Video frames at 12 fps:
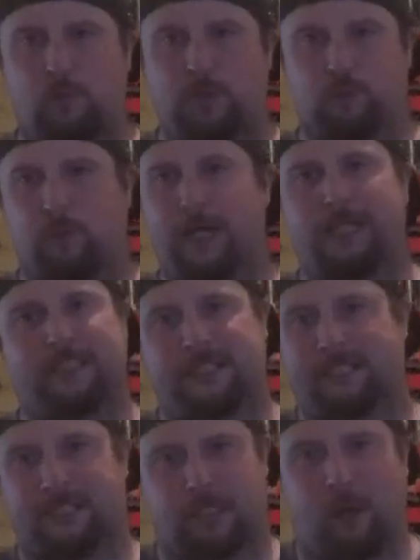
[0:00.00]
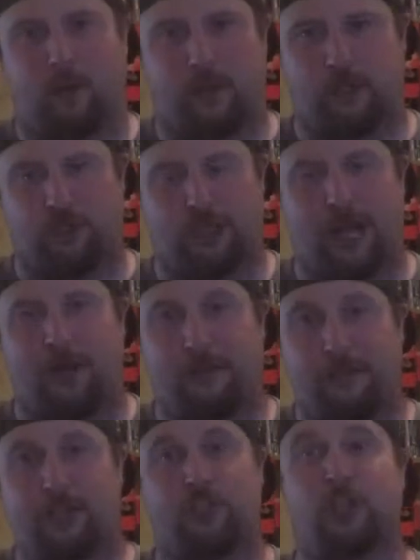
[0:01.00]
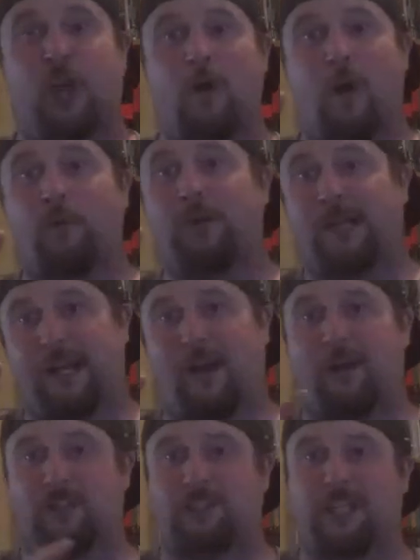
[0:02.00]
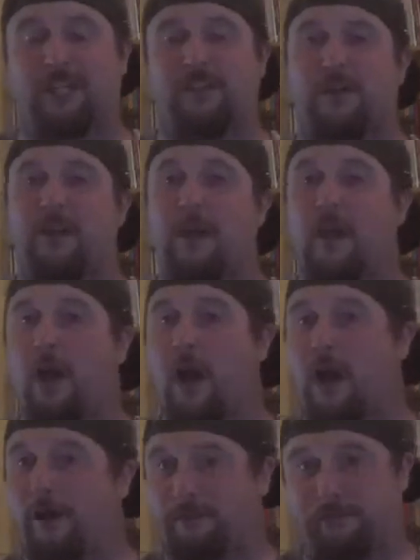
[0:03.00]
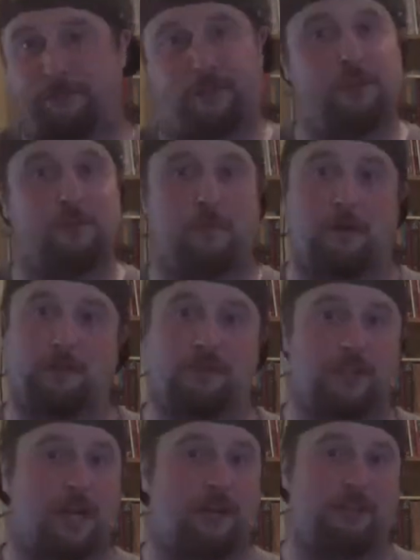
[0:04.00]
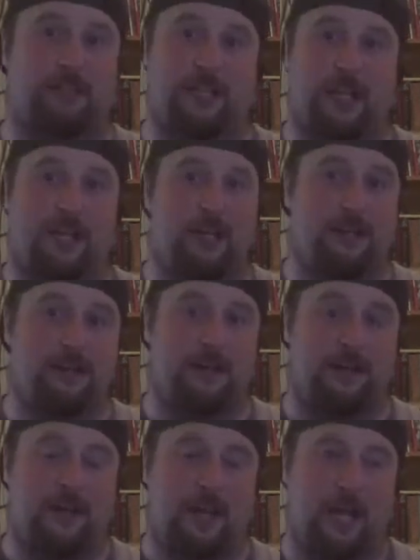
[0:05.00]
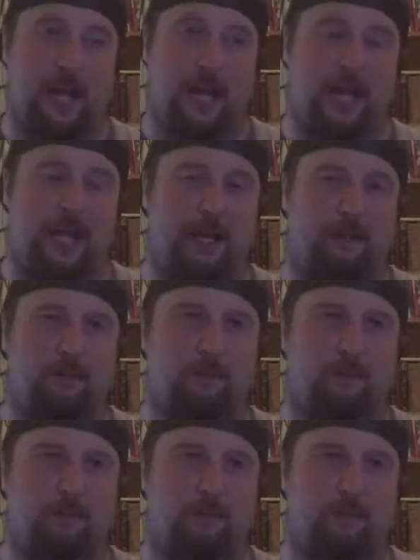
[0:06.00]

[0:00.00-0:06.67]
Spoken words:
was Weird Sister College. Now, this show only lasted a few months out of the year. It